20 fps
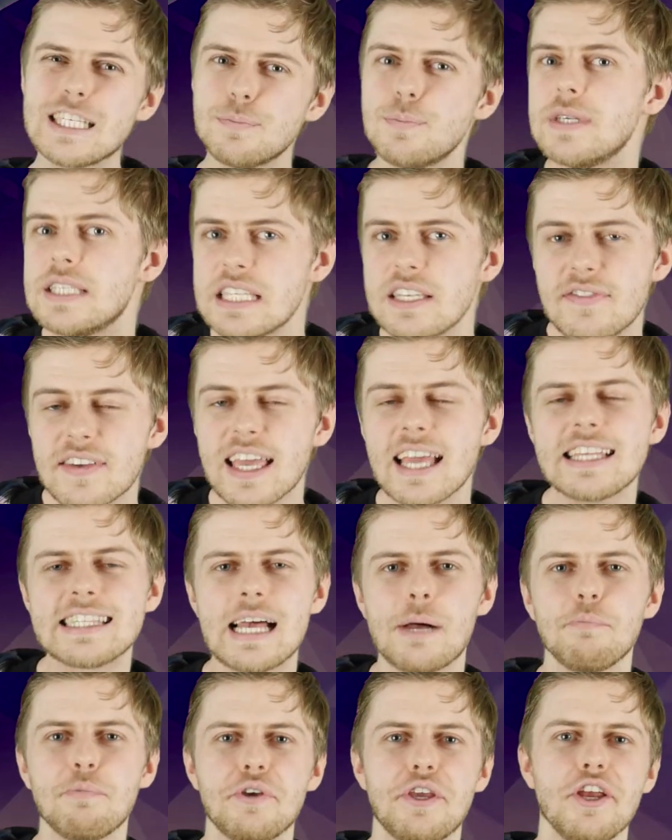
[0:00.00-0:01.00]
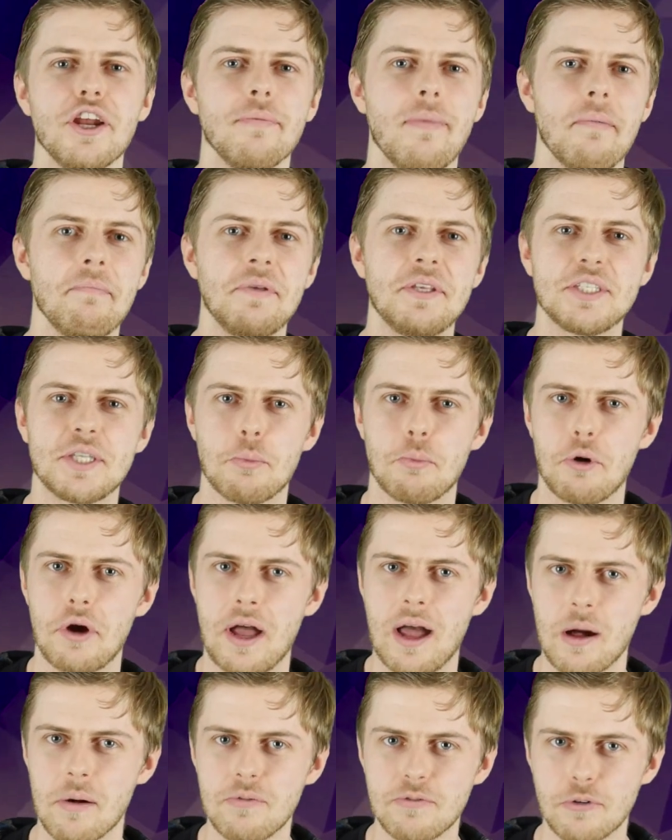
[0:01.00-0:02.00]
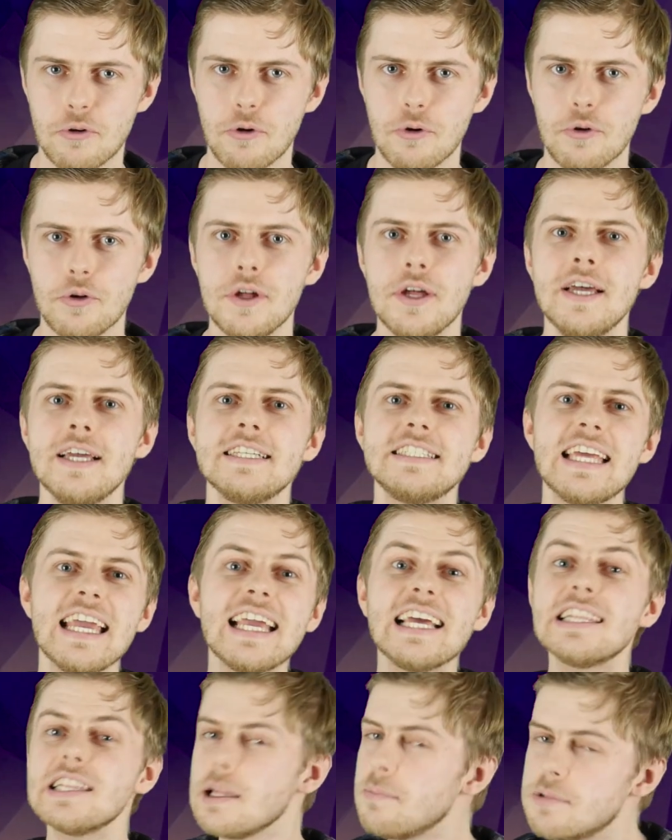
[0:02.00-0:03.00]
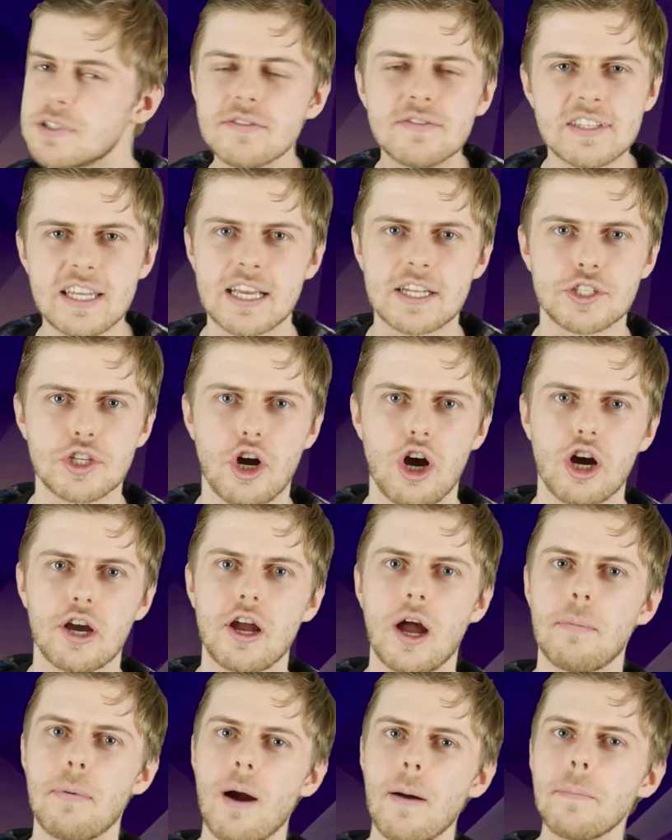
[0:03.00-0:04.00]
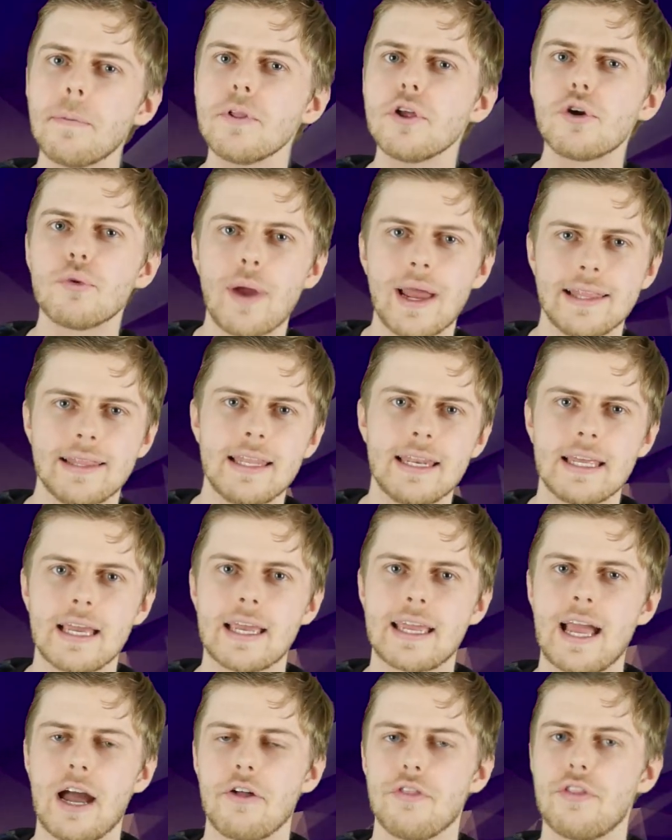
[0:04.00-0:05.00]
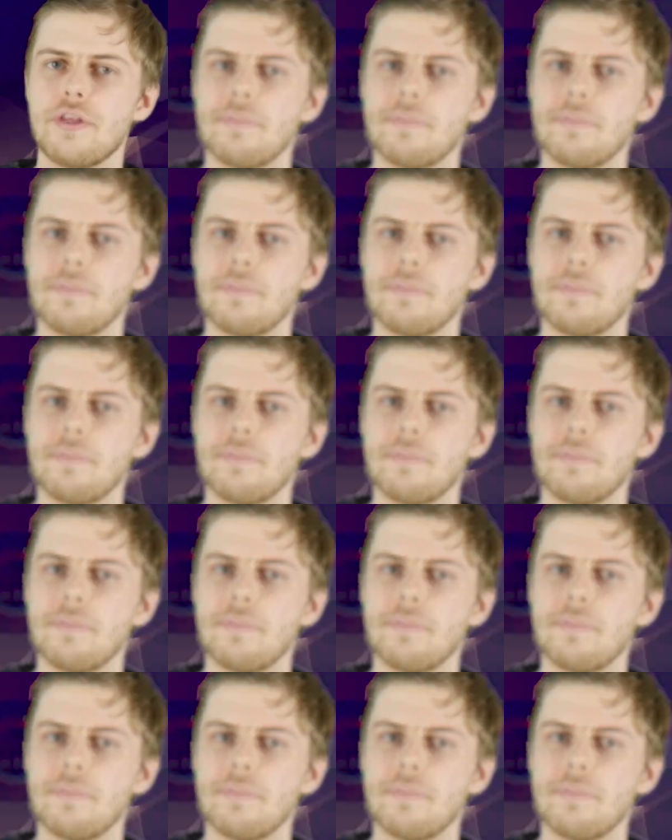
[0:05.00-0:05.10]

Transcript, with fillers: specific example here might be somewhat helpful. Take Libs of TikTok, a popular right-leaning account